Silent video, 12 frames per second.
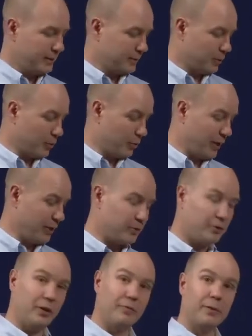Some of the major
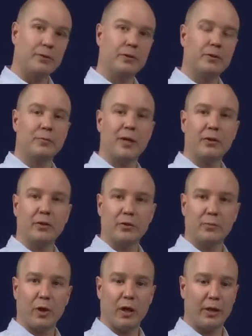differences about this
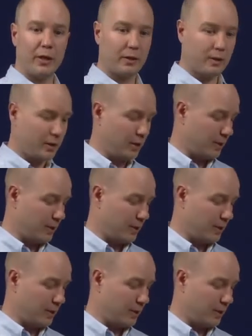product,